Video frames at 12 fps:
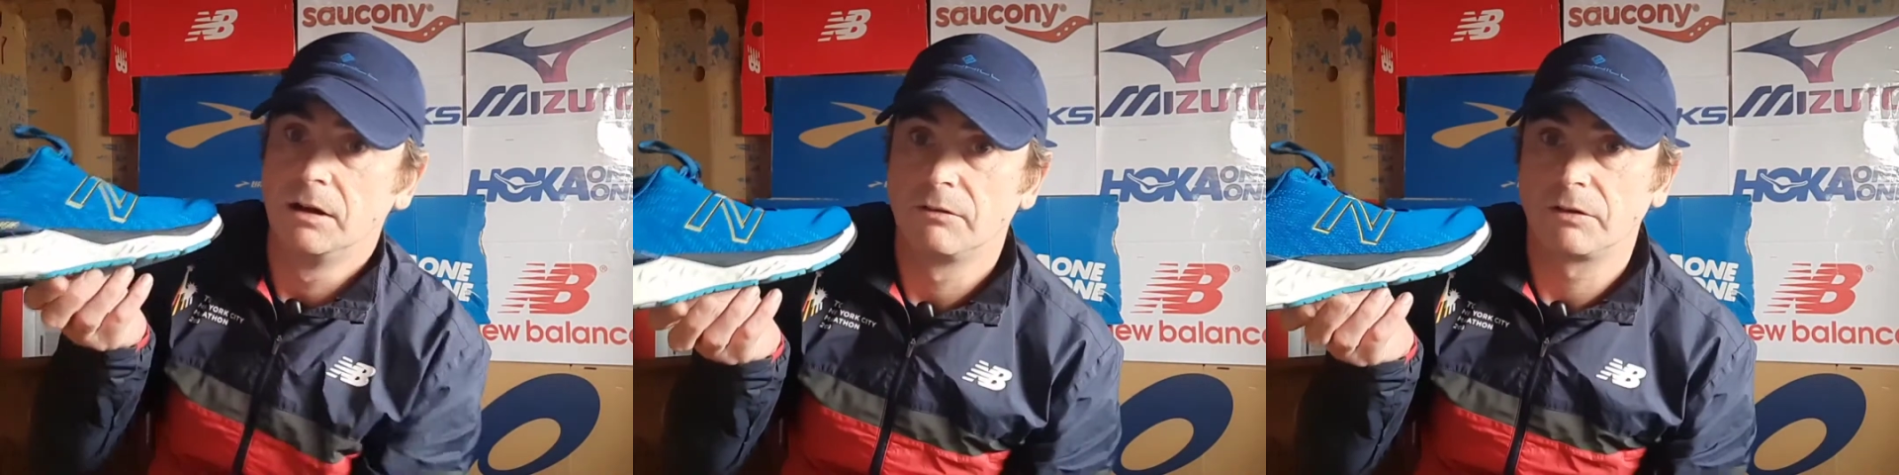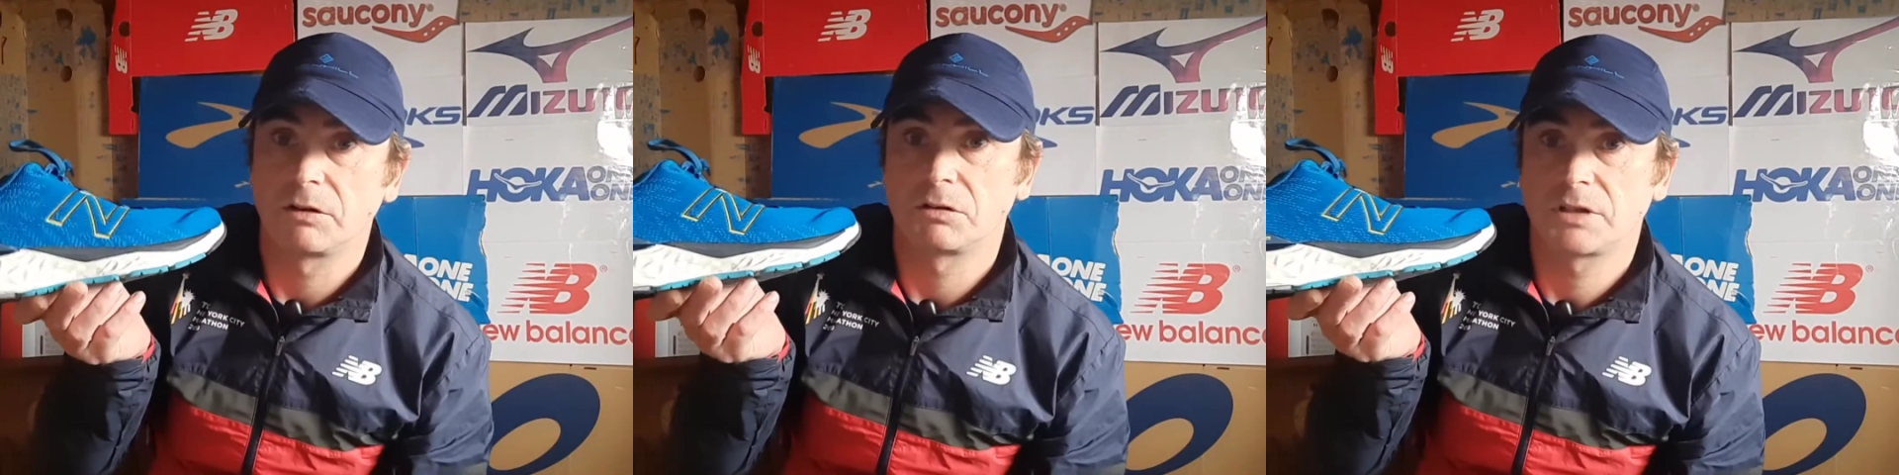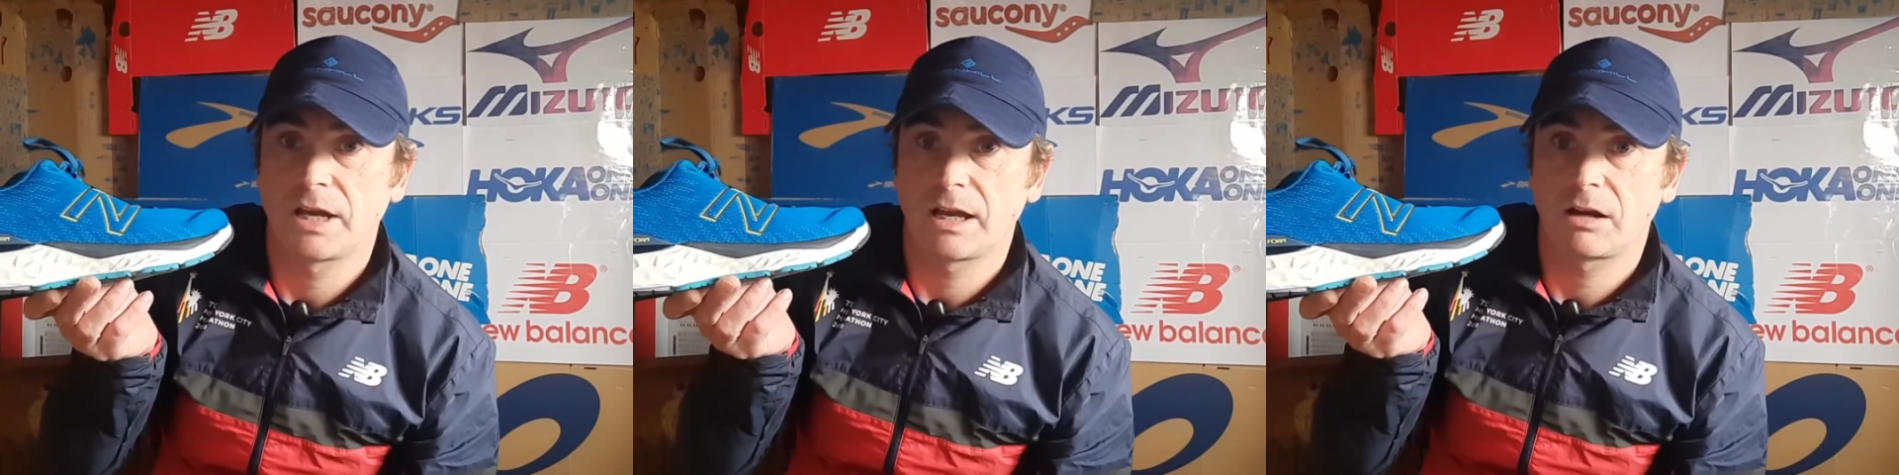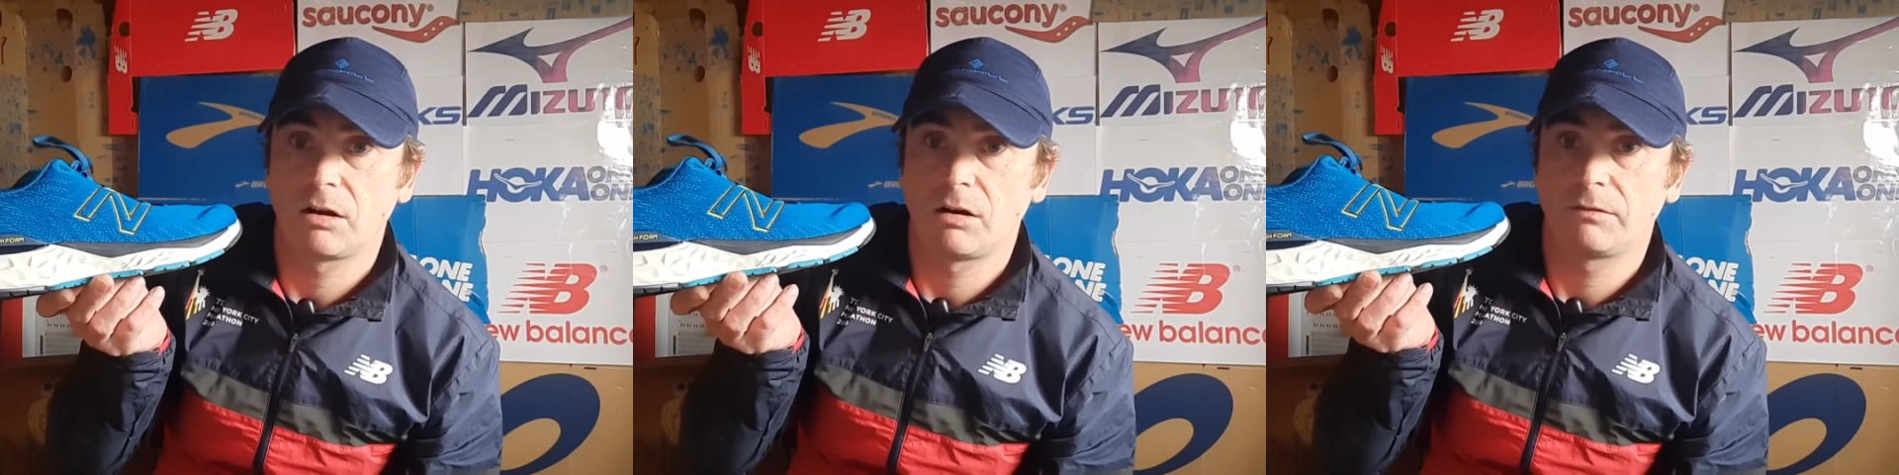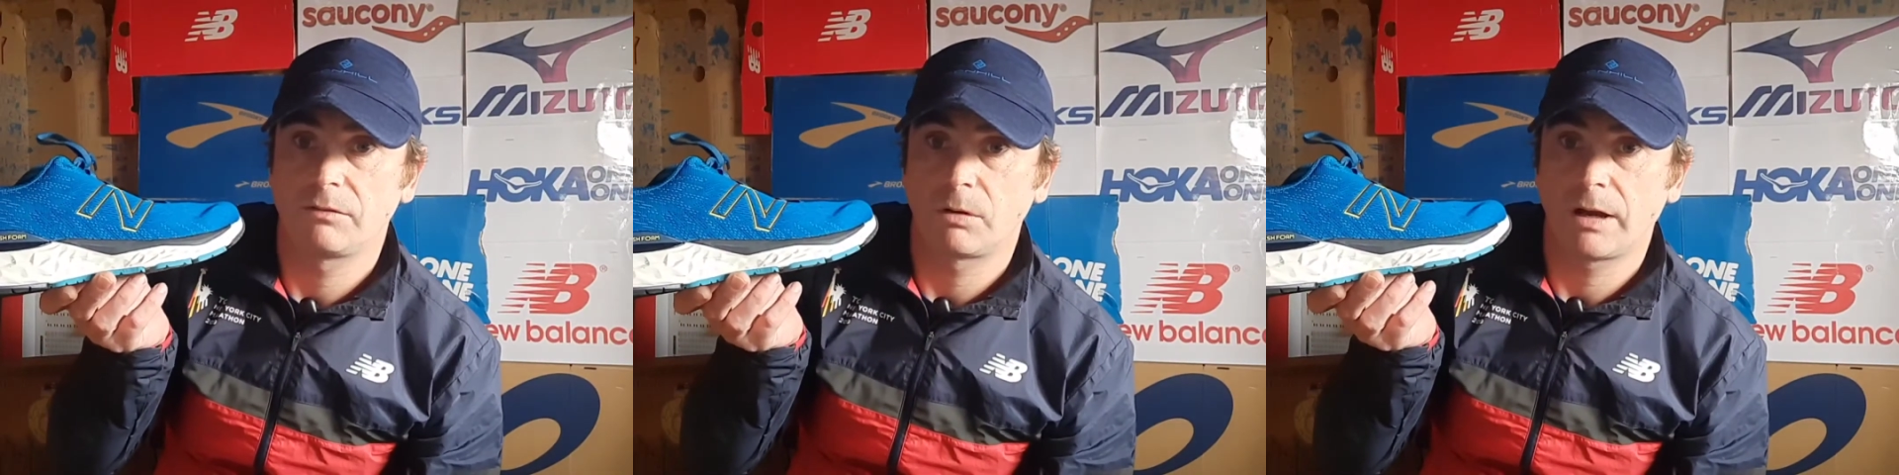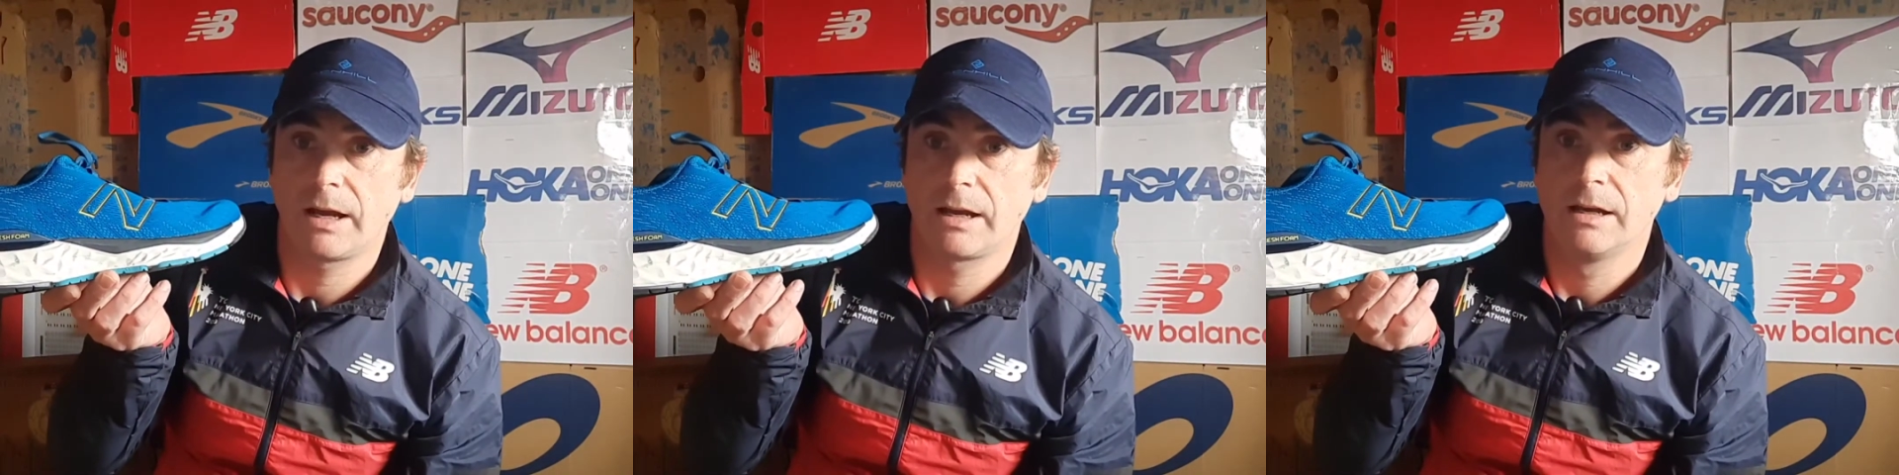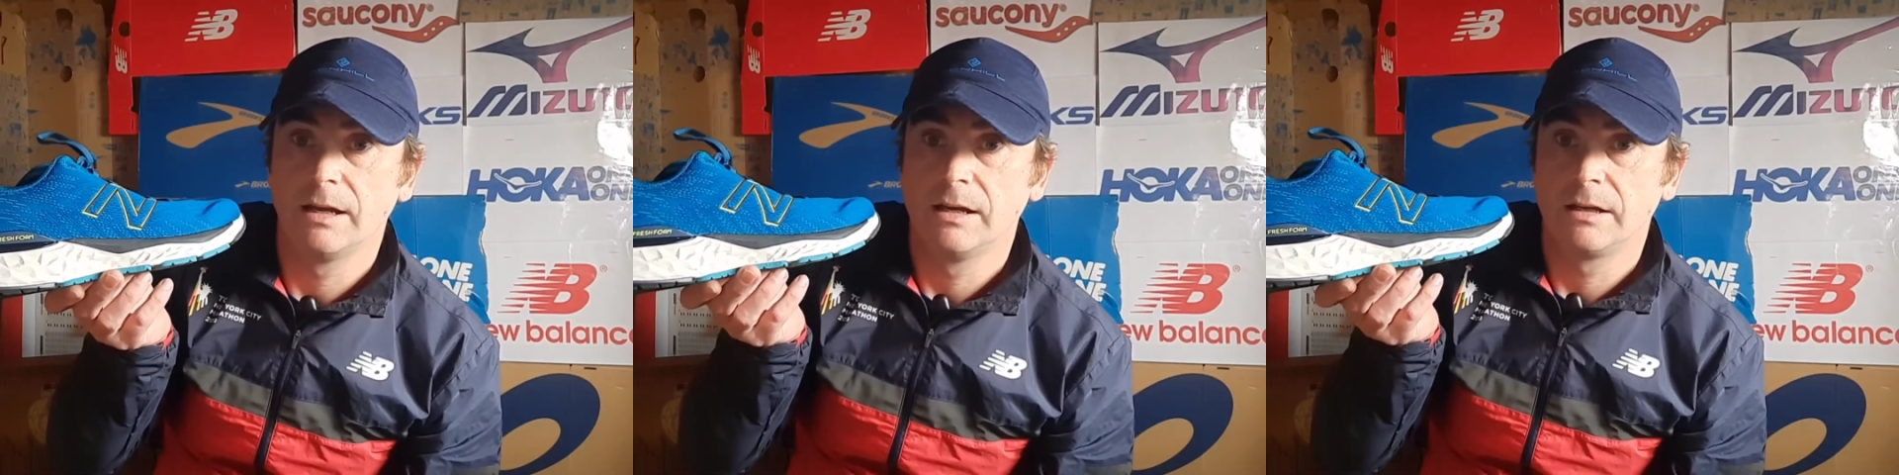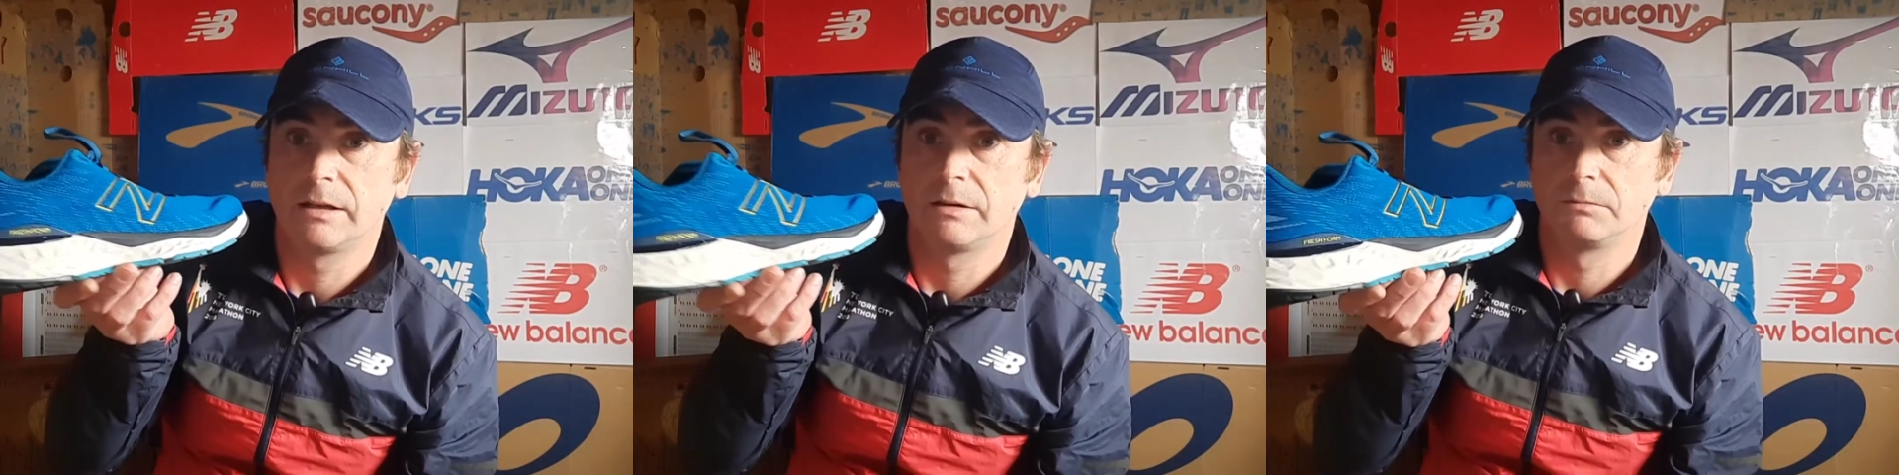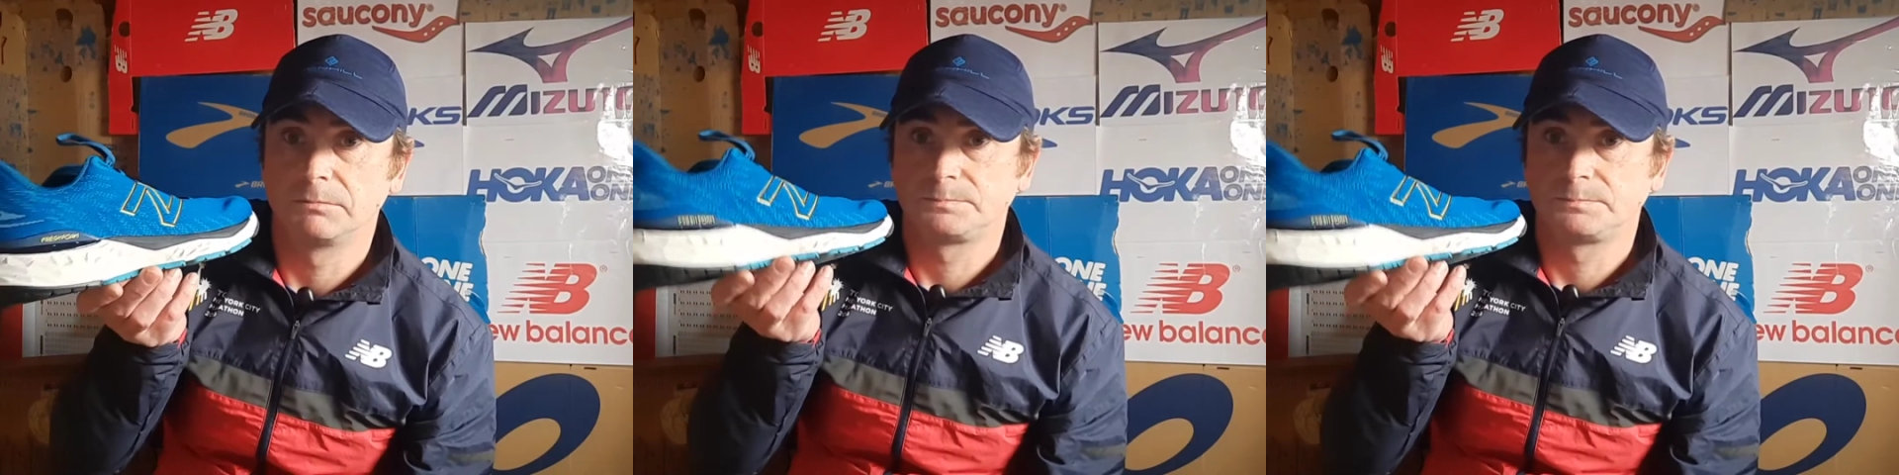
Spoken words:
for your takeoff. Okay, now